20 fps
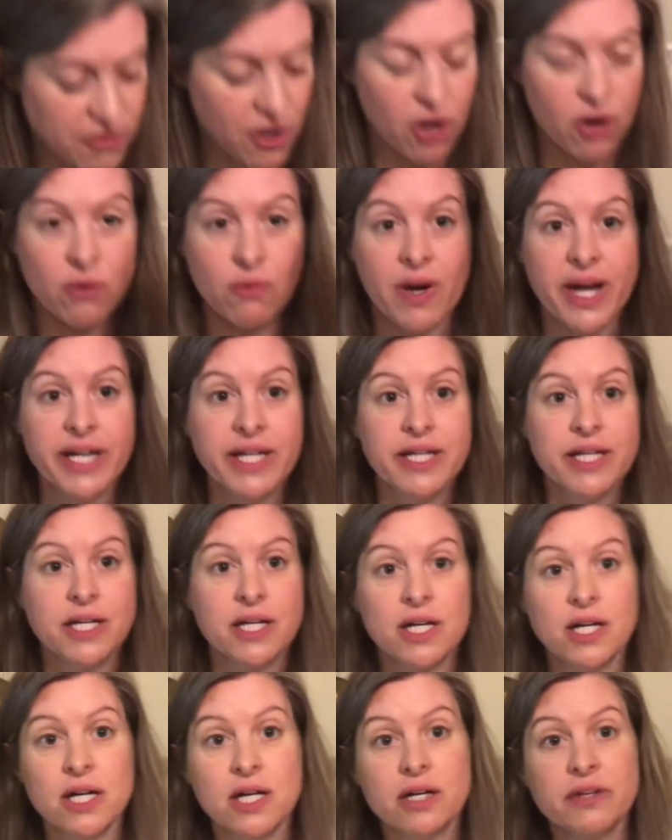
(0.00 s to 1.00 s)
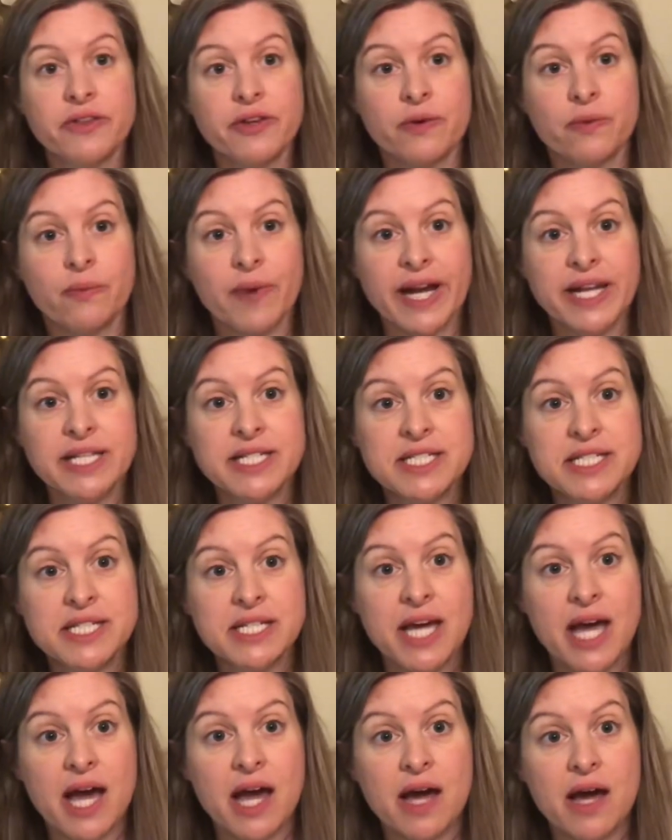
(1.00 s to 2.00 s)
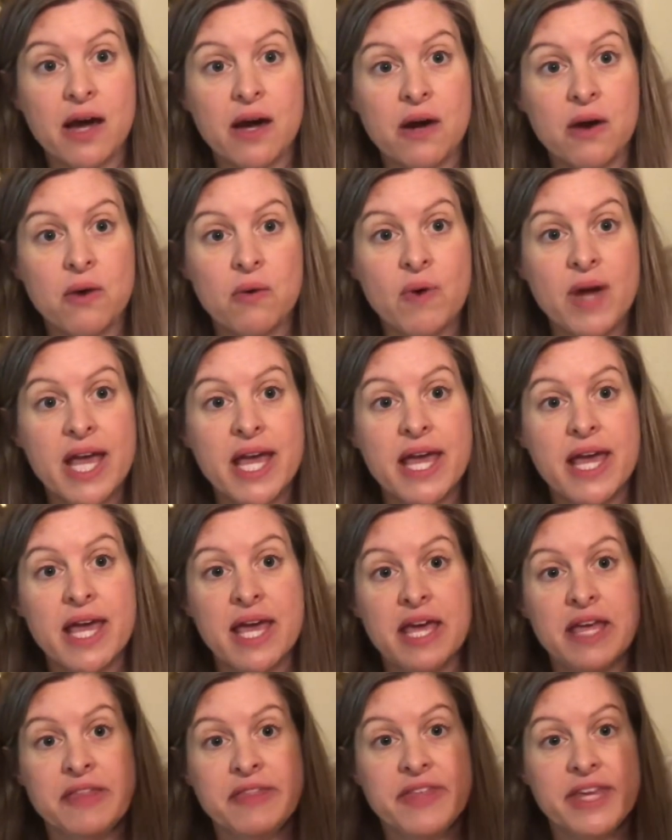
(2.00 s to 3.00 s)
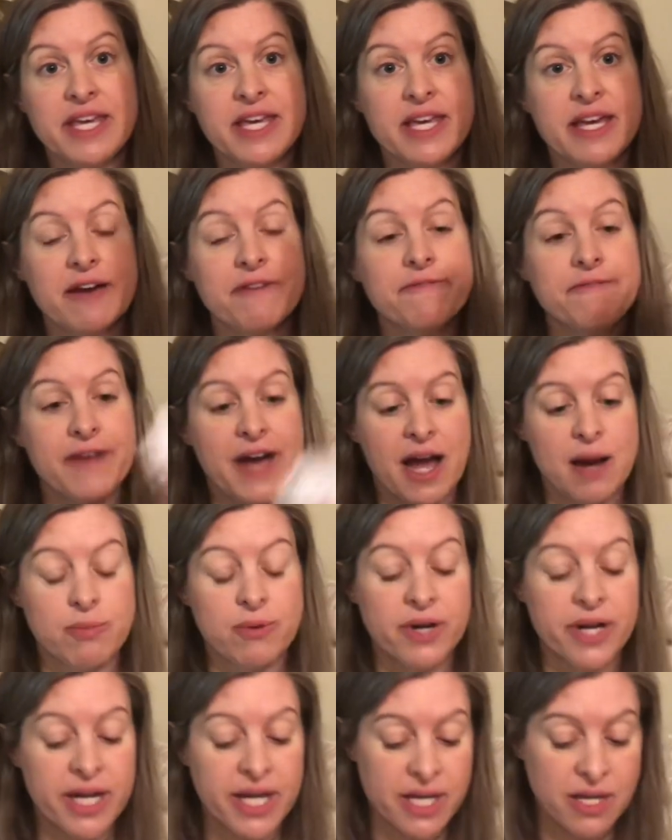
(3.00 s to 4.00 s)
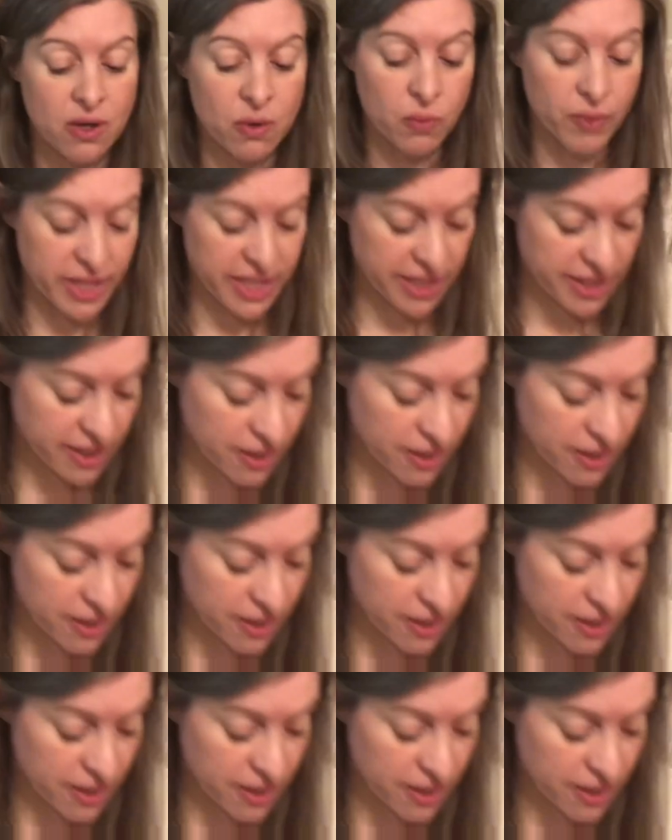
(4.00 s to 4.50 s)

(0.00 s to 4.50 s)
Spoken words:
all right here. They're ready to go. The fabric, when it